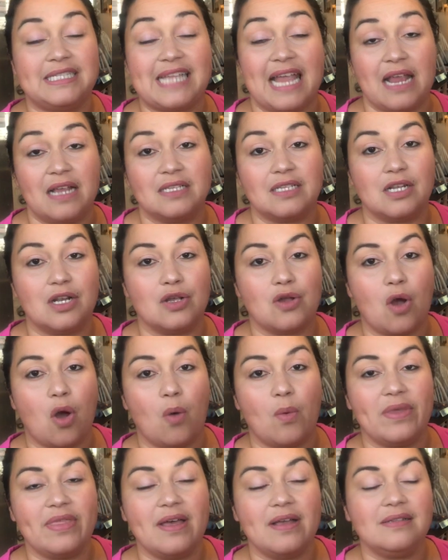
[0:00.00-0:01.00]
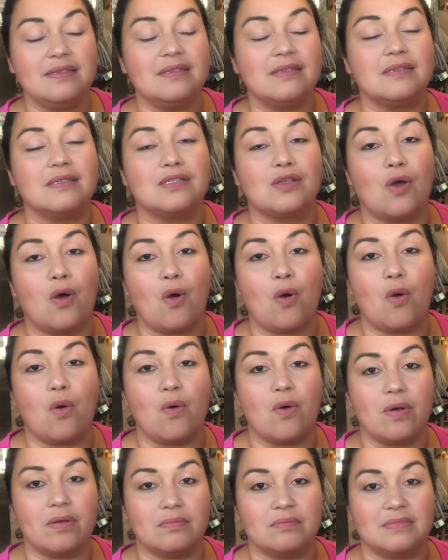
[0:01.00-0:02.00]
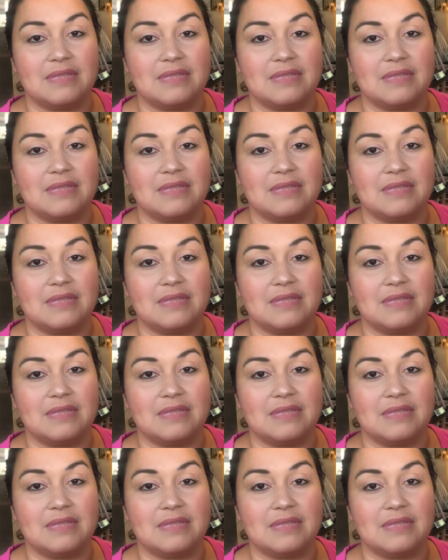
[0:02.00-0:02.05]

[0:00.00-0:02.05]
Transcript: day is gonna go with us so